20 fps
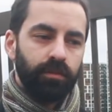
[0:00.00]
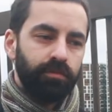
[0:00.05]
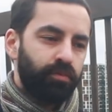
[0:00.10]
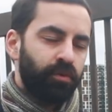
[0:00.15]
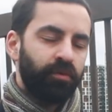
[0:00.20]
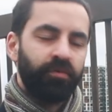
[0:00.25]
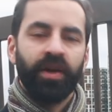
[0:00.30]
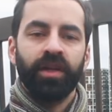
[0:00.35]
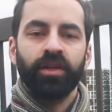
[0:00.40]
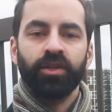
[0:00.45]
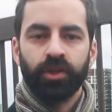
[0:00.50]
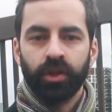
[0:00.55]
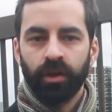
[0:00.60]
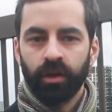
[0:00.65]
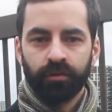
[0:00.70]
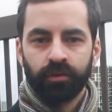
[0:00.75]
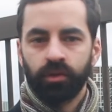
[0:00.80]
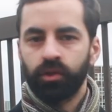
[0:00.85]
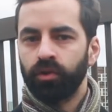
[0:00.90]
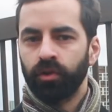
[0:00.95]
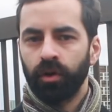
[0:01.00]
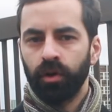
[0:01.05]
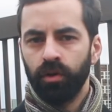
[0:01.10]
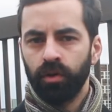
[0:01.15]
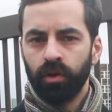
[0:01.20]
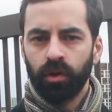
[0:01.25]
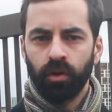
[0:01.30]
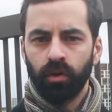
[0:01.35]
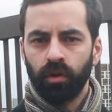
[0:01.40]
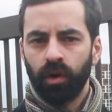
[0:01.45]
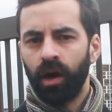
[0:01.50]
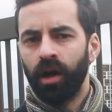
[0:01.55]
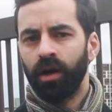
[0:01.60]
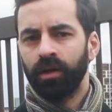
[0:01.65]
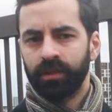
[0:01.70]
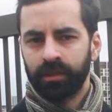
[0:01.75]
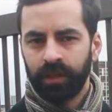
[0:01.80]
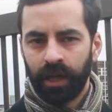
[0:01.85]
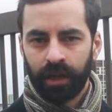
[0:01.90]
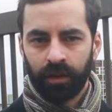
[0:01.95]
prevention of stroke or
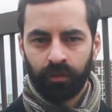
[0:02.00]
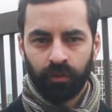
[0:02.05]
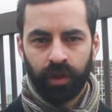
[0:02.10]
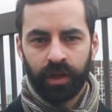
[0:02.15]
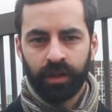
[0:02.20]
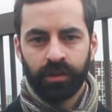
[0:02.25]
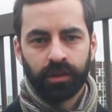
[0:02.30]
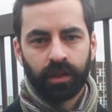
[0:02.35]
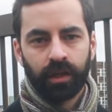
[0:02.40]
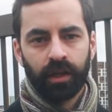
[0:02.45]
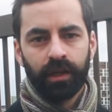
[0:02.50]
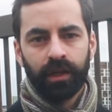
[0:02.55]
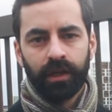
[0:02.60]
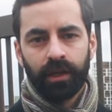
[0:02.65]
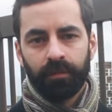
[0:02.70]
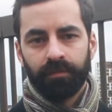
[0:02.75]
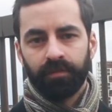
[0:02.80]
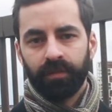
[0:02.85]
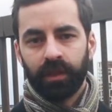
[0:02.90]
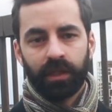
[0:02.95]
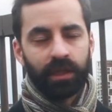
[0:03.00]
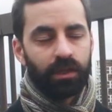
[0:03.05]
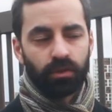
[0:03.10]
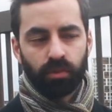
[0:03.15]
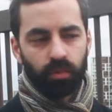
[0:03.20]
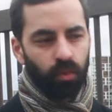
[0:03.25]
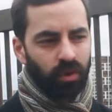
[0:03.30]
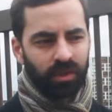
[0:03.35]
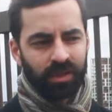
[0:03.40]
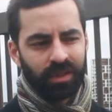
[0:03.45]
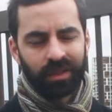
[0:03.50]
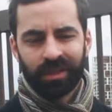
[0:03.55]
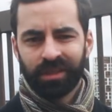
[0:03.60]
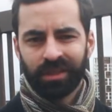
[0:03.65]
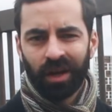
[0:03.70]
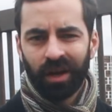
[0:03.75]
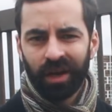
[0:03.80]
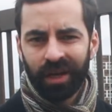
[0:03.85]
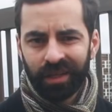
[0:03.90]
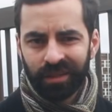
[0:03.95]
heart attack risk. This wasn't
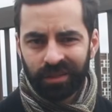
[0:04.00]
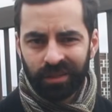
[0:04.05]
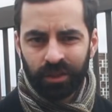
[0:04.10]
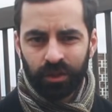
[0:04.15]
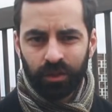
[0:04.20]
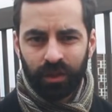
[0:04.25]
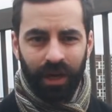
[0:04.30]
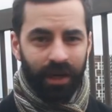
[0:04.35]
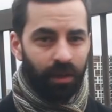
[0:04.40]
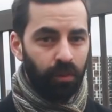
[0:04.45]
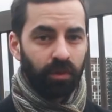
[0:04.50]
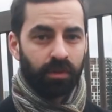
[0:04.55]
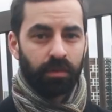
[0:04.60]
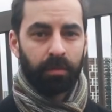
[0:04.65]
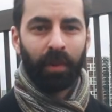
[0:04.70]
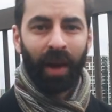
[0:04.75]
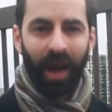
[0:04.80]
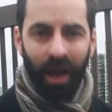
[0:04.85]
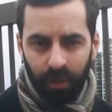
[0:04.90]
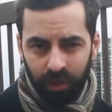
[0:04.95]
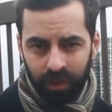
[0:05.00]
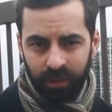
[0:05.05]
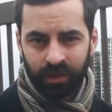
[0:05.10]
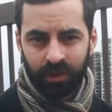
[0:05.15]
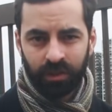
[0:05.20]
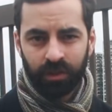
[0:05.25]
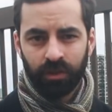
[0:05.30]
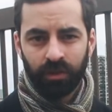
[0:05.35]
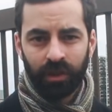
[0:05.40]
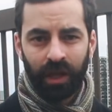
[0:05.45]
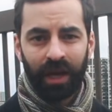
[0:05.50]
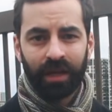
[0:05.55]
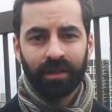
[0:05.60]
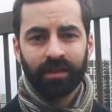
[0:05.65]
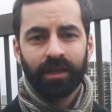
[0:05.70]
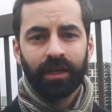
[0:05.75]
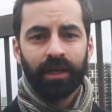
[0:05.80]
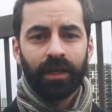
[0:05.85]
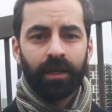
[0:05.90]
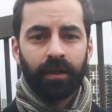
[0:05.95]
designed to do that. It wasn't powered to do
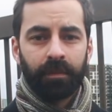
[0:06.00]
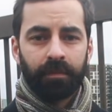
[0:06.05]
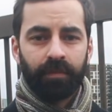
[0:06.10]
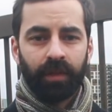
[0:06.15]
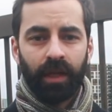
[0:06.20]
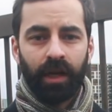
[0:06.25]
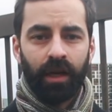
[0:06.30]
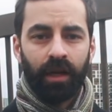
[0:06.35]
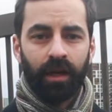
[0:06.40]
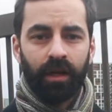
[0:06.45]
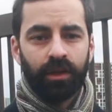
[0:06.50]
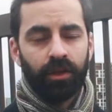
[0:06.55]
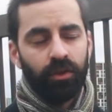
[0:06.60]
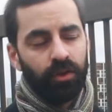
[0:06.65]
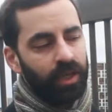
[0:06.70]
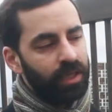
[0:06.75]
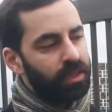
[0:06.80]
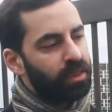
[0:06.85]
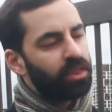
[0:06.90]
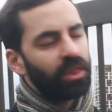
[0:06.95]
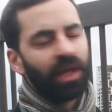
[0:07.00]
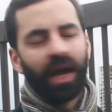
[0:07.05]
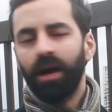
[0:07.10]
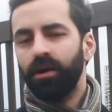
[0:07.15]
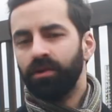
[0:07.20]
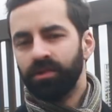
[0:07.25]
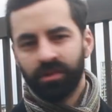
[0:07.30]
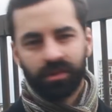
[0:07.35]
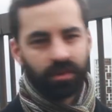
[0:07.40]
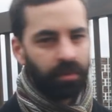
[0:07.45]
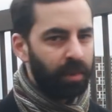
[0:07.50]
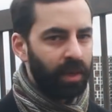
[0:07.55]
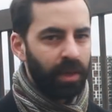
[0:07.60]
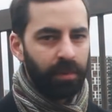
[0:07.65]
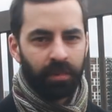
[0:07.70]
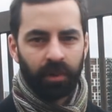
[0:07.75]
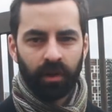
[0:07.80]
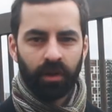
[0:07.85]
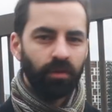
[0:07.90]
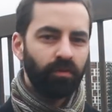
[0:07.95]
that. You need thousands of
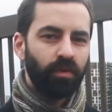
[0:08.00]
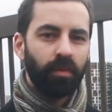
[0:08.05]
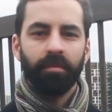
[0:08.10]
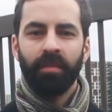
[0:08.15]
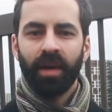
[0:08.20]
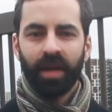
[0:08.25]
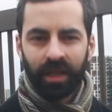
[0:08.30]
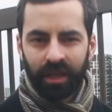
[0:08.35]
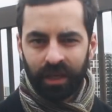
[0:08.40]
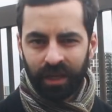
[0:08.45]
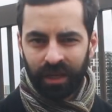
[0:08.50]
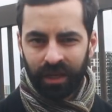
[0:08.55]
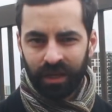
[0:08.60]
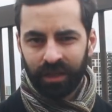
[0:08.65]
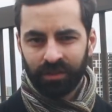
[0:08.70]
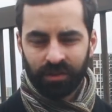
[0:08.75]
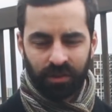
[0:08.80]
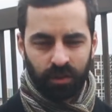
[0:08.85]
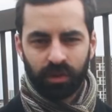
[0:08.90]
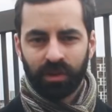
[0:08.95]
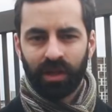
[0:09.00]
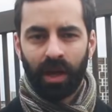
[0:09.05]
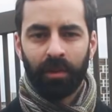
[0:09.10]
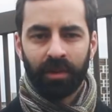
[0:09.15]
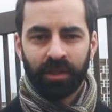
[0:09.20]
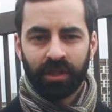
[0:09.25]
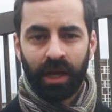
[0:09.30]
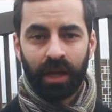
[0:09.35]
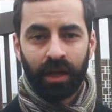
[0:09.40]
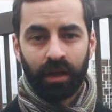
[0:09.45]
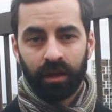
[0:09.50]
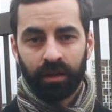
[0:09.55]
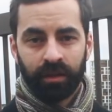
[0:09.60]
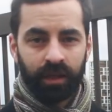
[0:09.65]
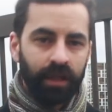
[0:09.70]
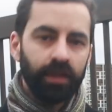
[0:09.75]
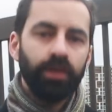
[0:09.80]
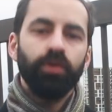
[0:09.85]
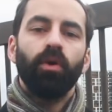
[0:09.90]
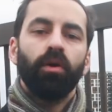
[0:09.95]
people over many years to establish that kind of
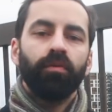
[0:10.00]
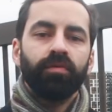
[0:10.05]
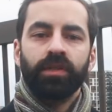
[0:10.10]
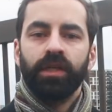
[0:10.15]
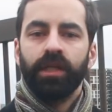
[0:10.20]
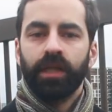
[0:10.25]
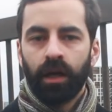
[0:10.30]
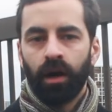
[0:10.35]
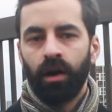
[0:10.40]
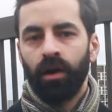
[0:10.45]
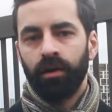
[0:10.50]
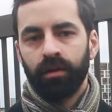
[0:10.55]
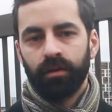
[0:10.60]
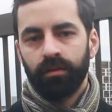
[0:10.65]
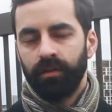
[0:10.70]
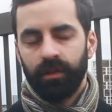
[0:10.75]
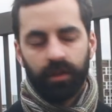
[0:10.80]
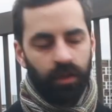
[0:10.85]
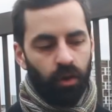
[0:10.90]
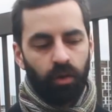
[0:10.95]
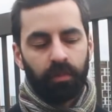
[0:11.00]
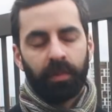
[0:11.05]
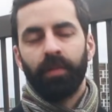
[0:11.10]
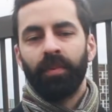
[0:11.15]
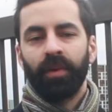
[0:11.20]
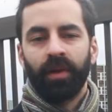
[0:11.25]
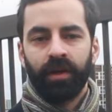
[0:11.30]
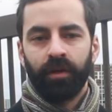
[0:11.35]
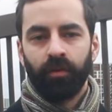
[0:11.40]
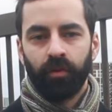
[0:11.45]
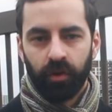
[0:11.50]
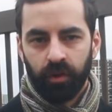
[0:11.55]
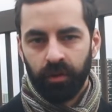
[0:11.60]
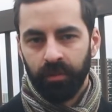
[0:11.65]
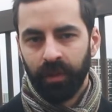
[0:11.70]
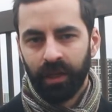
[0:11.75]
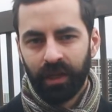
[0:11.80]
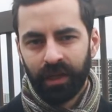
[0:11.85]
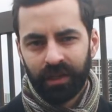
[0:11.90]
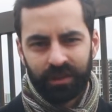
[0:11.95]
thing. And you obviously can't lock people in a
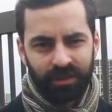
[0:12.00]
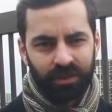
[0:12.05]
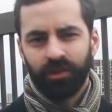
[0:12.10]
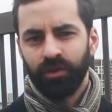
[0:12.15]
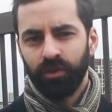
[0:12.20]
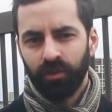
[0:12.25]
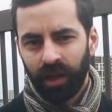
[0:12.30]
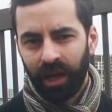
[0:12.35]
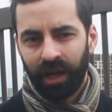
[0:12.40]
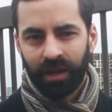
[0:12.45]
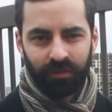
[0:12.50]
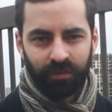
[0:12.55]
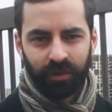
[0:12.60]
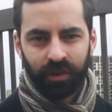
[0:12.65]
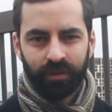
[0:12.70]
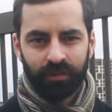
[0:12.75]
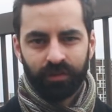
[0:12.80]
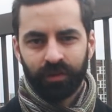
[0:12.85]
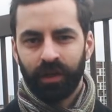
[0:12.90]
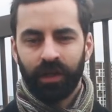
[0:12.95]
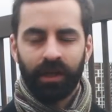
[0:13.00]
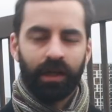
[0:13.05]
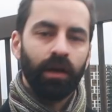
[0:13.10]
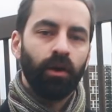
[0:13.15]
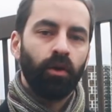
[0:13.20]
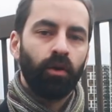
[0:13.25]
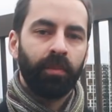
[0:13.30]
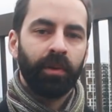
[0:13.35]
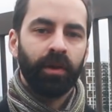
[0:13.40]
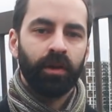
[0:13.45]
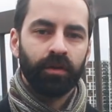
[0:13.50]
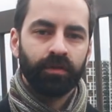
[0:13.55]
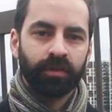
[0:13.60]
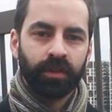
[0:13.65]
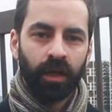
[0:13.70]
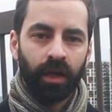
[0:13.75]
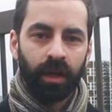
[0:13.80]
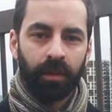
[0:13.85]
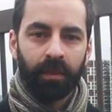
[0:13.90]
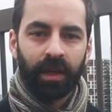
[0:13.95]
room to do that for a long period of
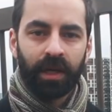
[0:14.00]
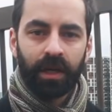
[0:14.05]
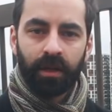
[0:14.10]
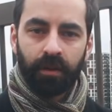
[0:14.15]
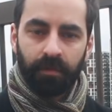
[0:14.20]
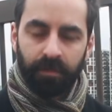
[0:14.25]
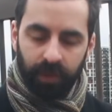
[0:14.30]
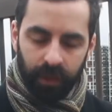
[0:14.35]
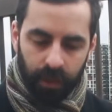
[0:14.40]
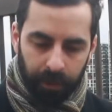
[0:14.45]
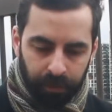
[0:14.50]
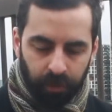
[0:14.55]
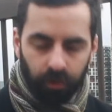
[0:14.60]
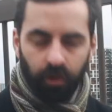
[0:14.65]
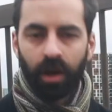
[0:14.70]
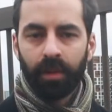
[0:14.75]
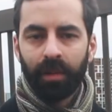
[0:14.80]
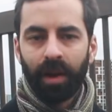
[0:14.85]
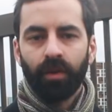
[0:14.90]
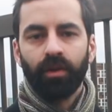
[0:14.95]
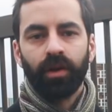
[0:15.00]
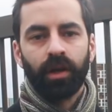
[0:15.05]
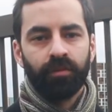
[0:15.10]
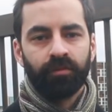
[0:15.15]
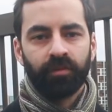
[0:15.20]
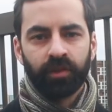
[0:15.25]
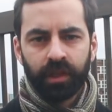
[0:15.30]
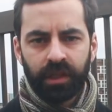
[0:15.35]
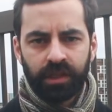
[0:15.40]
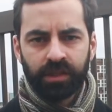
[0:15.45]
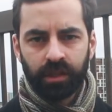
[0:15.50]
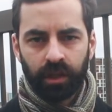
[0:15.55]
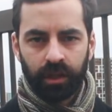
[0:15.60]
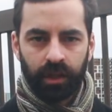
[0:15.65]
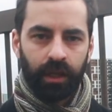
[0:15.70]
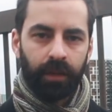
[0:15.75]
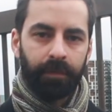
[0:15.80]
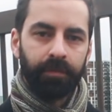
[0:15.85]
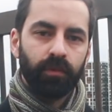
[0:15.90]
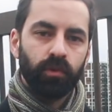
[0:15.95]
time. The prime outcome for this
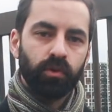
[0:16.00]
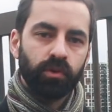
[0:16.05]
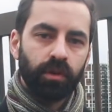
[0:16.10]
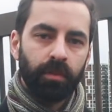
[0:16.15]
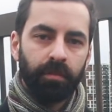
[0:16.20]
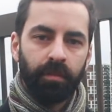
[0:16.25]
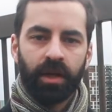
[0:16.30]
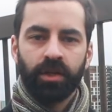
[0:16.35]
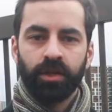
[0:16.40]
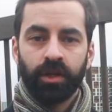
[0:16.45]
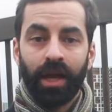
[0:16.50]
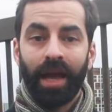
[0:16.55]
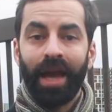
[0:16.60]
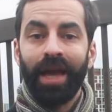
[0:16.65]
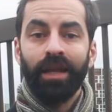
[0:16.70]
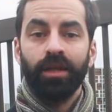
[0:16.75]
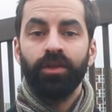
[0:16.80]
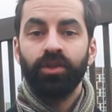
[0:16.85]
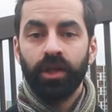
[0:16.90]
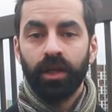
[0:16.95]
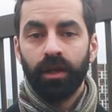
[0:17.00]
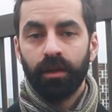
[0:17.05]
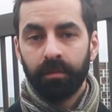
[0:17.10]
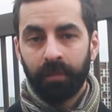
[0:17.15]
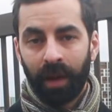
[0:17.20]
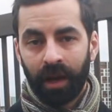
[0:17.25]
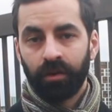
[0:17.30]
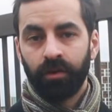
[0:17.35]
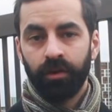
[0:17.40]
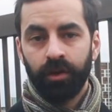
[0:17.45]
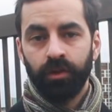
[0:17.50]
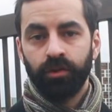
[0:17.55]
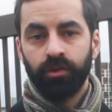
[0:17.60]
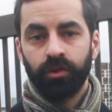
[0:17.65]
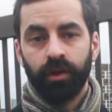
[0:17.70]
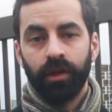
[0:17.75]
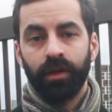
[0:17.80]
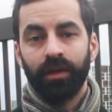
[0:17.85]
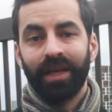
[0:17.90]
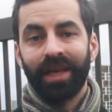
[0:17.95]
study was to measure energy and
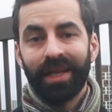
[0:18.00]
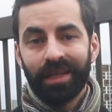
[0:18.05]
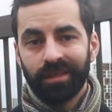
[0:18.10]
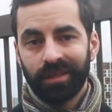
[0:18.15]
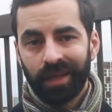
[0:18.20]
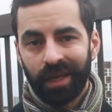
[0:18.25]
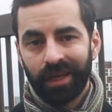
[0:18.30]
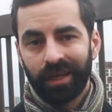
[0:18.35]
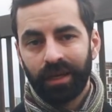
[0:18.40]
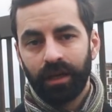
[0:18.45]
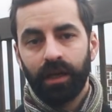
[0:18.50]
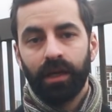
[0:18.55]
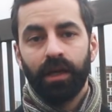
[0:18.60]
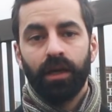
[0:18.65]
macronutrient intake